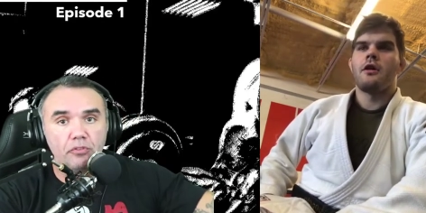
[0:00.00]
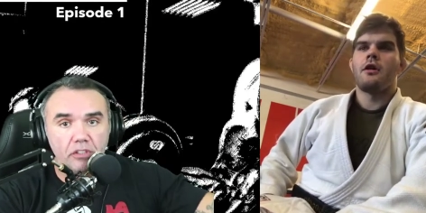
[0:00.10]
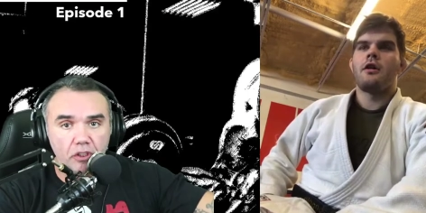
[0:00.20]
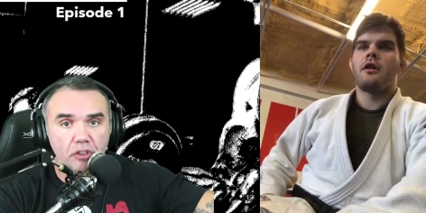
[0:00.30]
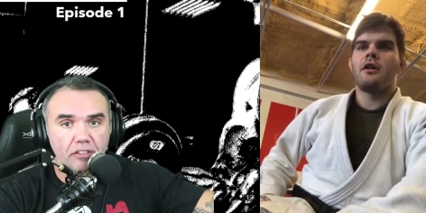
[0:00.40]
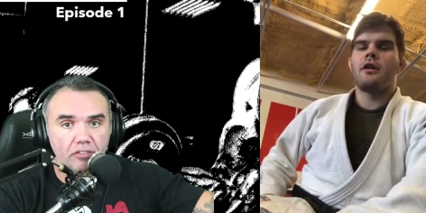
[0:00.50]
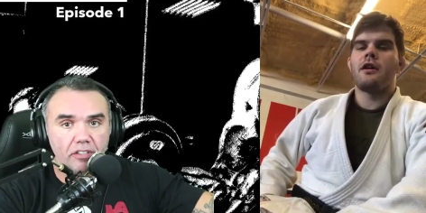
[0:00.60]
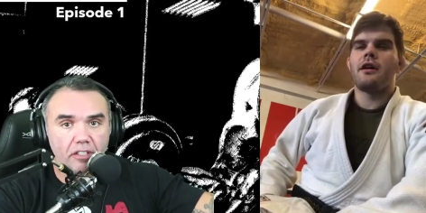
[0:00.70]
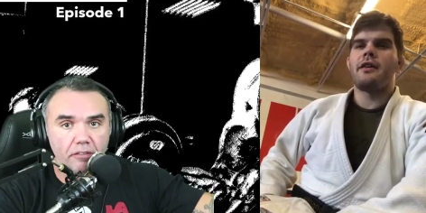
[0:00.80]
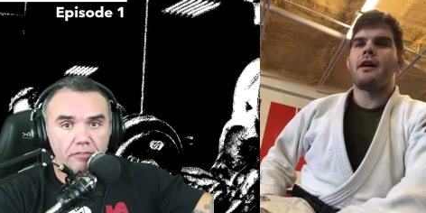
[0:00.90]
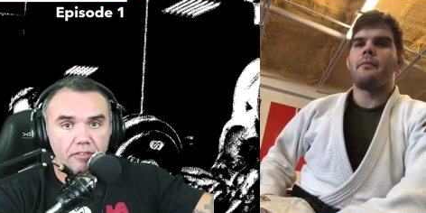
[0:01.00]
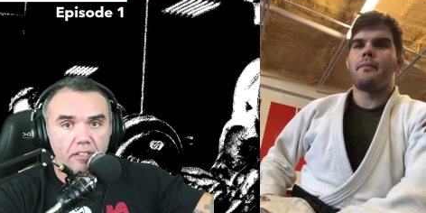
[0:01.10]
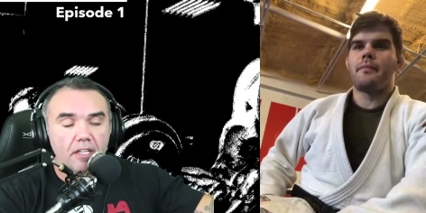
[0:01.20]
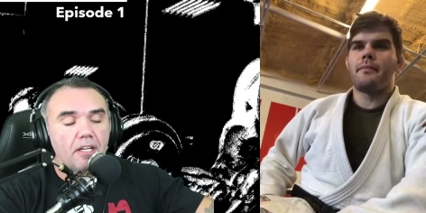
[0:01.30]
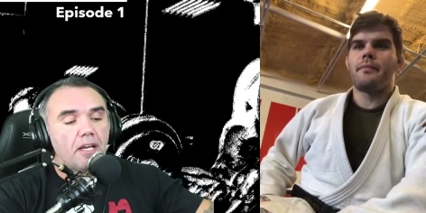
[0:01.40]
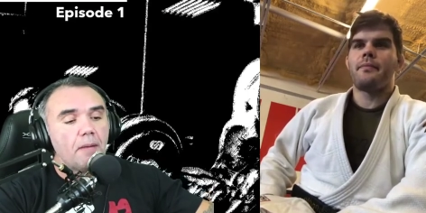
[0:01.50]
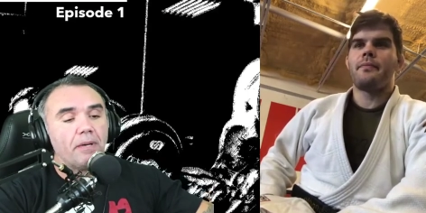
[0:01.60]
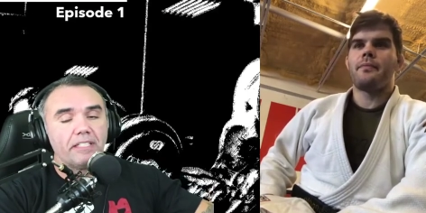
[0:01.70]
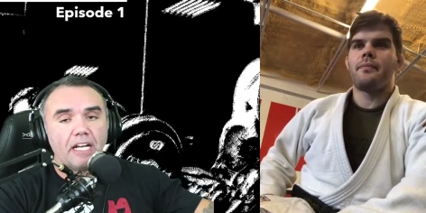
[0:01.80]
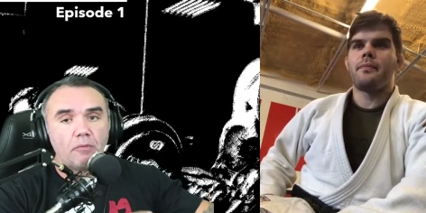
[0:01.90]
Speaker 1: itself. Yep. But then I
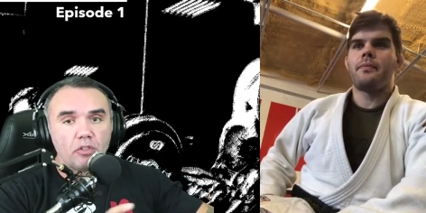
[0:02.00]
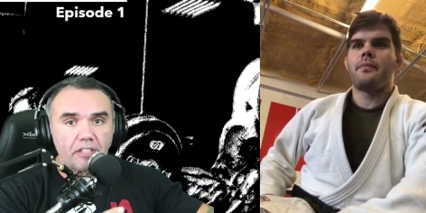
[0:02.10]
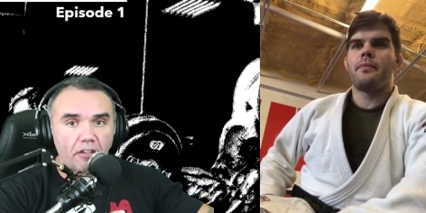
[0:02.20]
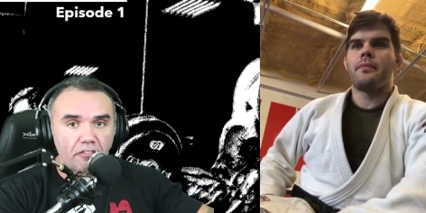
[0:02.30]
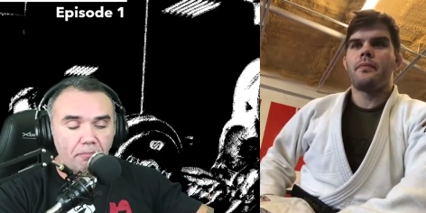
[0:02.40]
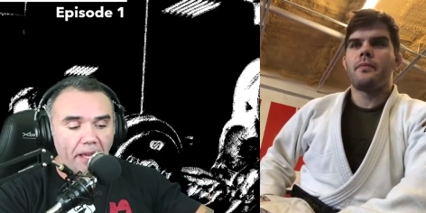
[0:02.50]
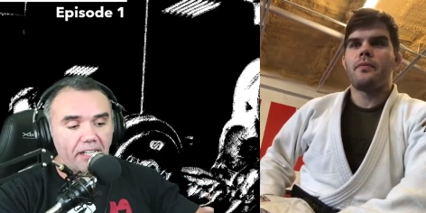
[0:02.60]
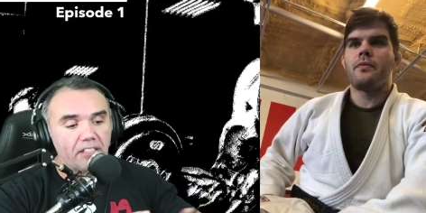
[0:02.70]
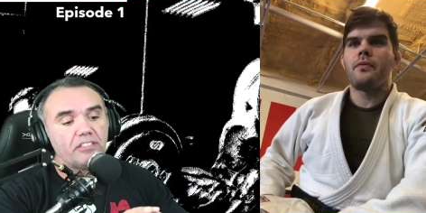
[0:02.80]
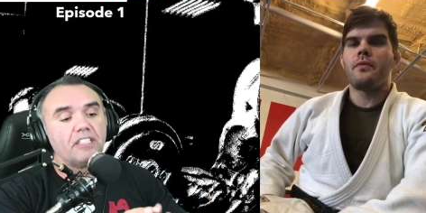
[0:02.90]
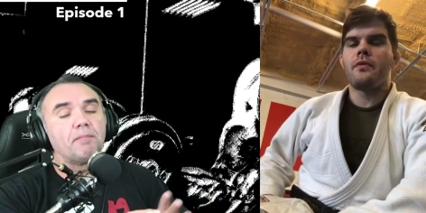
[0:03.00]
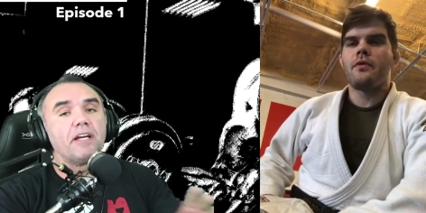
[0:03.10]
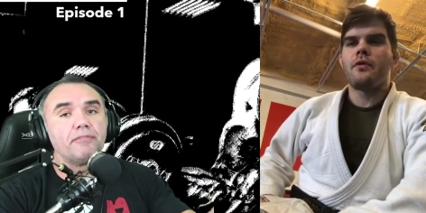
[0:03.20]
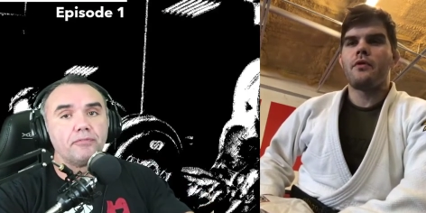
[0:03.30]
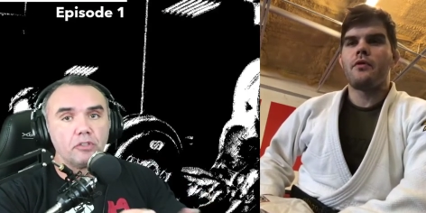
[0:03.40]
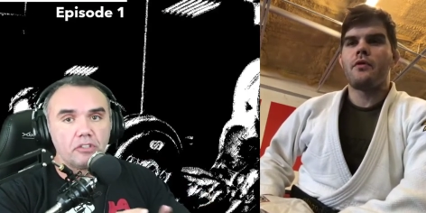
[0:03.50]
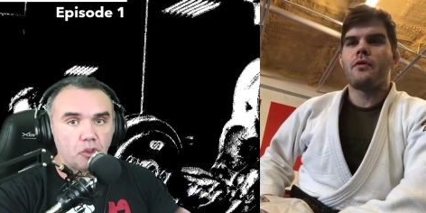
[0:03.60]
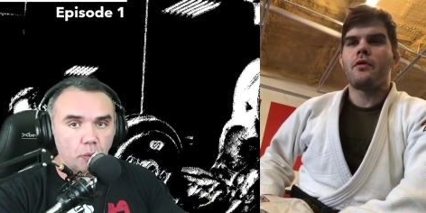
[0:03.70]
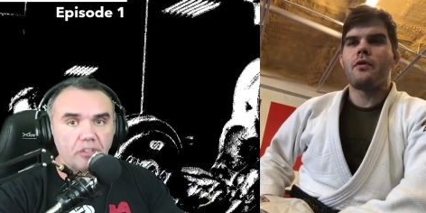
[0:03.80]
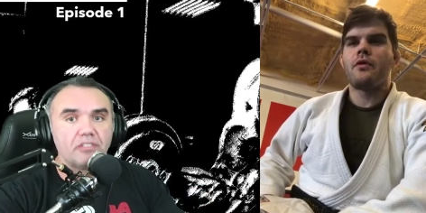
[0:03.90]
was out of balance and my foot
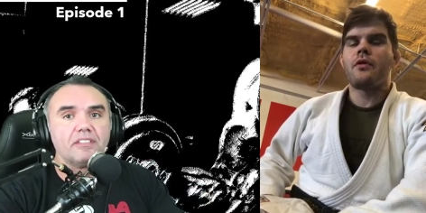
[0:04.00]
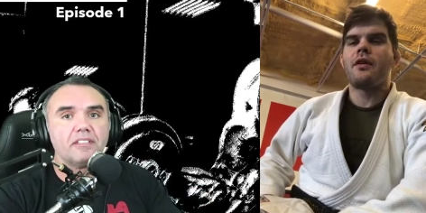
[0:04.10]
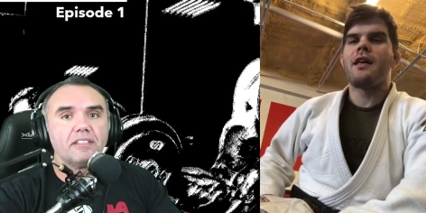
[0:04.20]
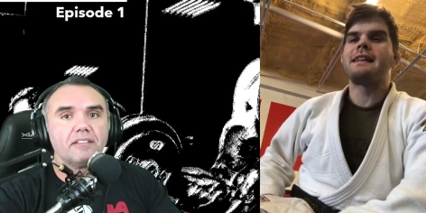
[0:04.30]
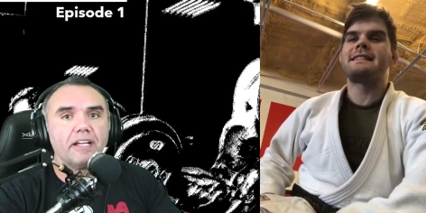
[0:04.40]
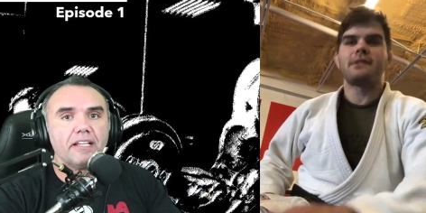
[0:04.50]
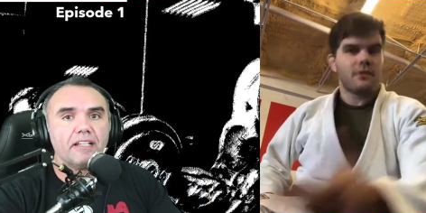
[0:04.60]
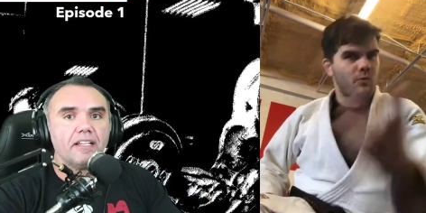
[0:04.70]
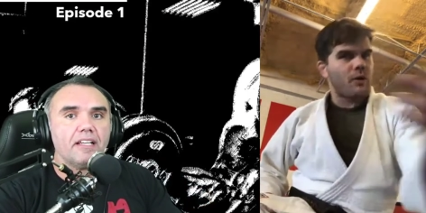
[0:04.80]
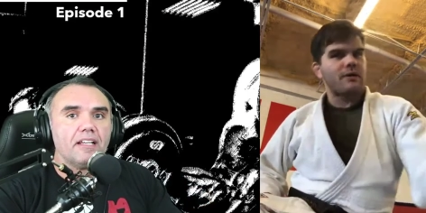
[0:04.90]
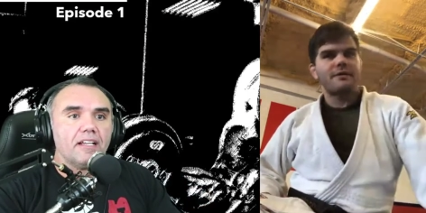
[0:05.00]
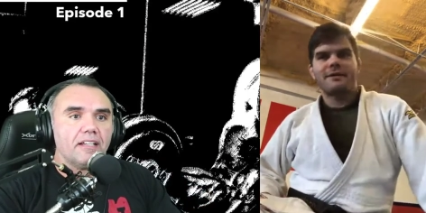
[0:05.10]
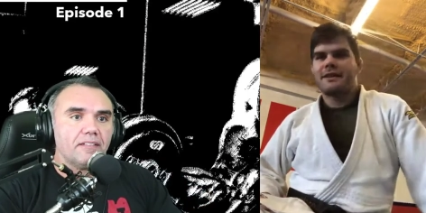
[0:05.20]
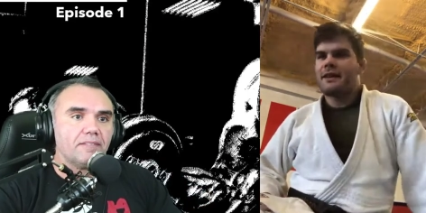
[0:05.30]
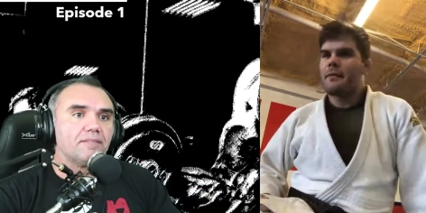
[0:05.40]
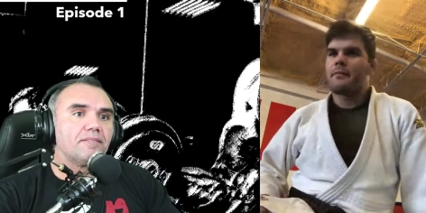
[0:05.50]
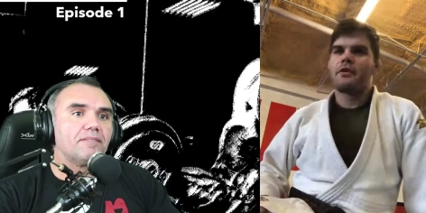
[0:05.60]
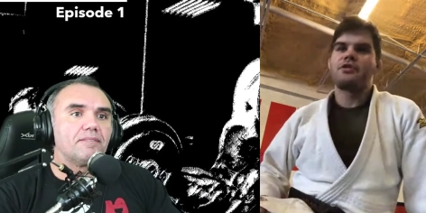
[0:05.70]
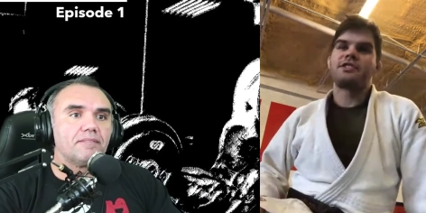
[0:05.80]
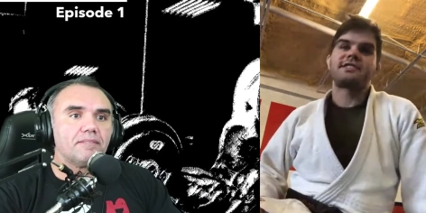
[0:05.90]
twisted, right?
Speaker 2: Well, yep. You just
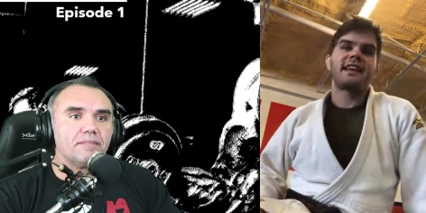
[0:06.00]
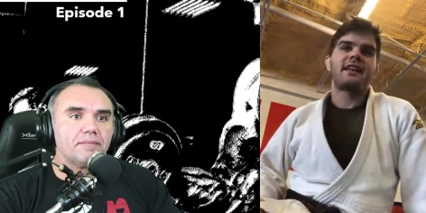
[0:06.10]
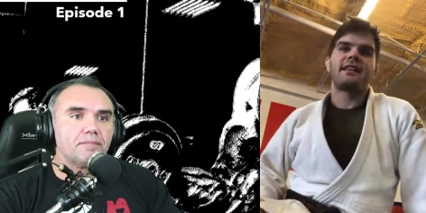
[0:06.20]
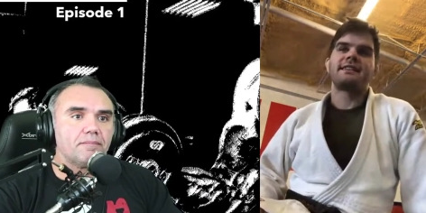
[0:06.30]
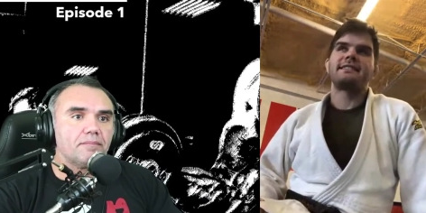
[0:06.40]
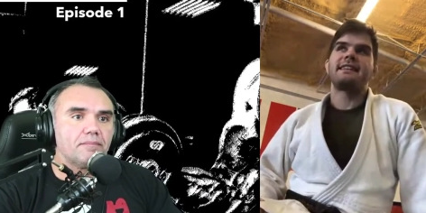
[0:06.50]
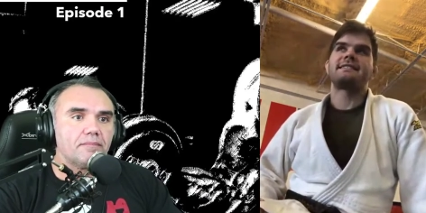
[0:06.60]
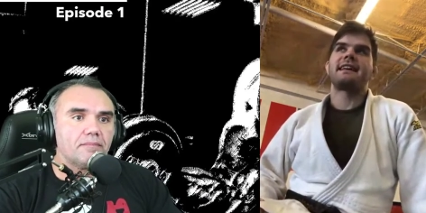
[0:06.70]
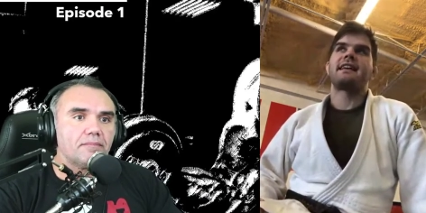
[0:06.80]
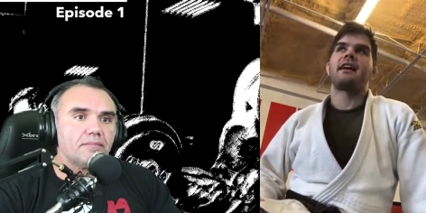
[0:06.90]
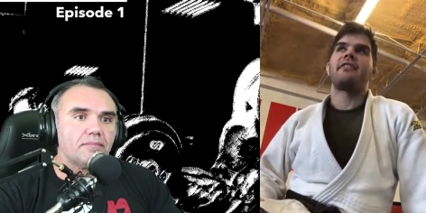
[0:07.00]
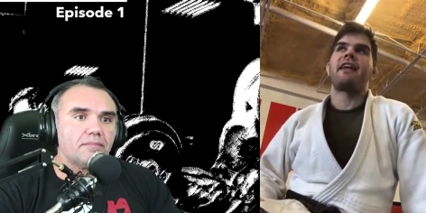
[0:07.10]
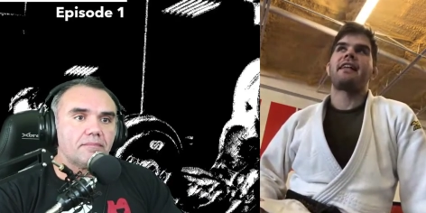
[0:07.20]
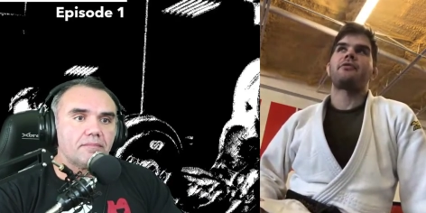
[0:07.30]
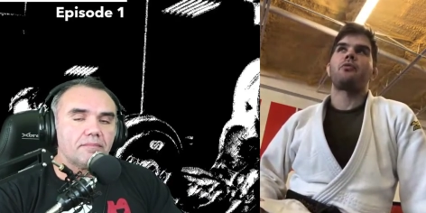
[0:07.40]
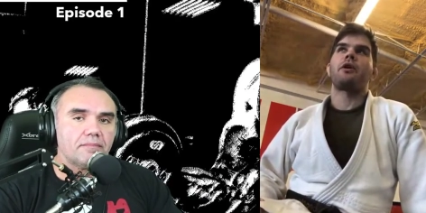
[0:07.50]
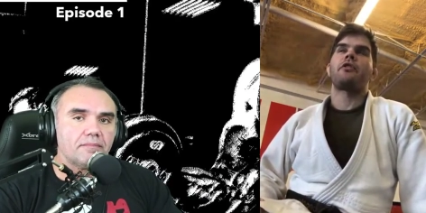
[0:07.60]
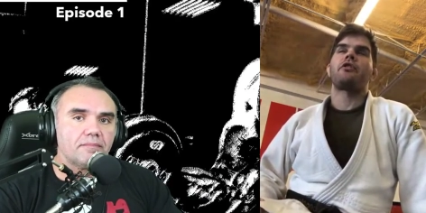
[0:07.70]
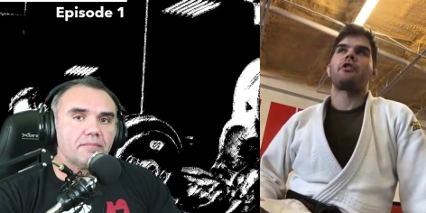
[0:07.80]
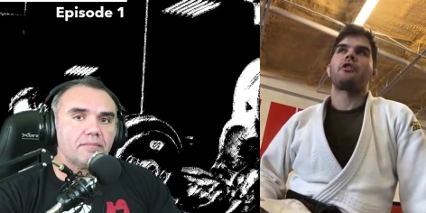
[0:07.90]
said it. See, it's like that's where the learning
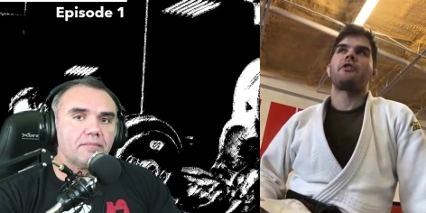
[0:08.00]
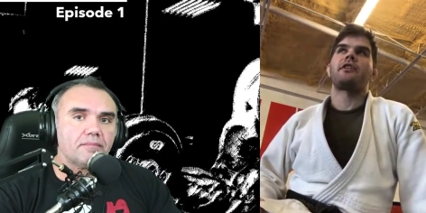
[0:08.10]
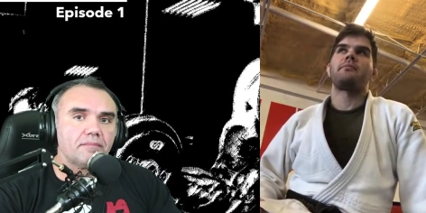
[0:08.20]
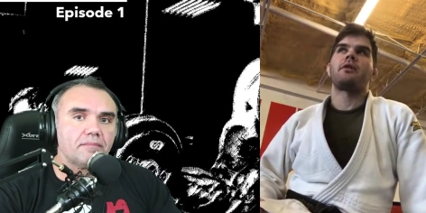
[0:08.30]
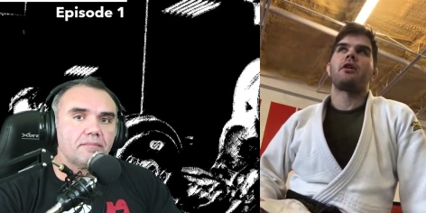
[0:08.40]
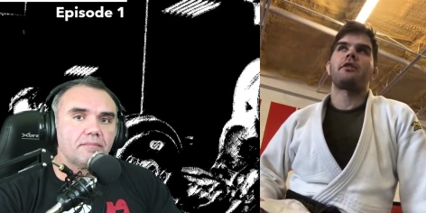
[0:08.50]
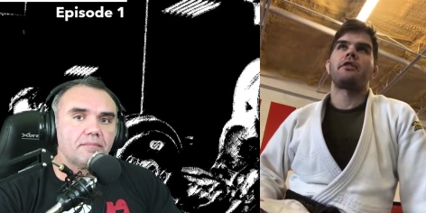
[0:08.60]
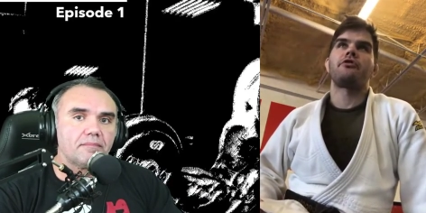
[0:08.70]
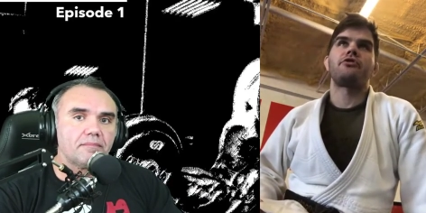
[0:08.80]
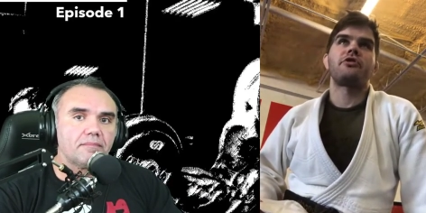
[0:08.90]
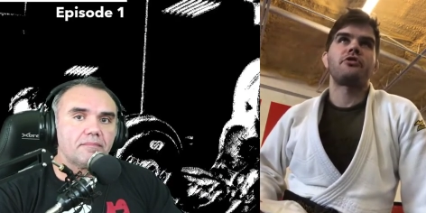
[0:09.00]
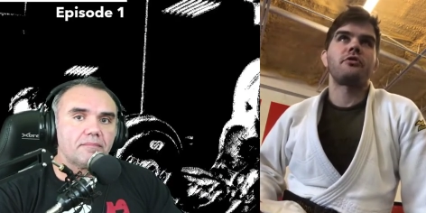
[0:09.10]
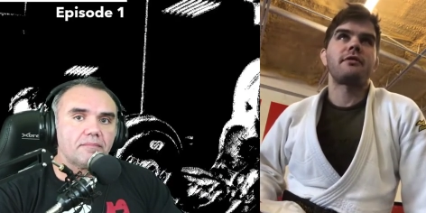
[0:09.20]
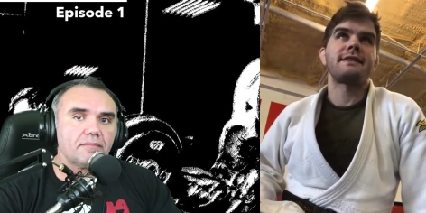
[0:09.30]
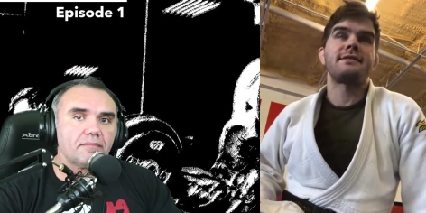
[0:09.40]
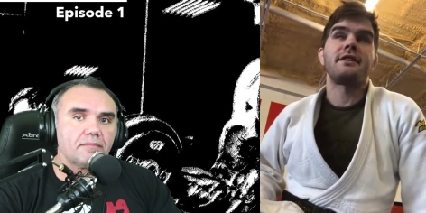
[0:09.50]
curve can be harder than jujitsu or wrestling.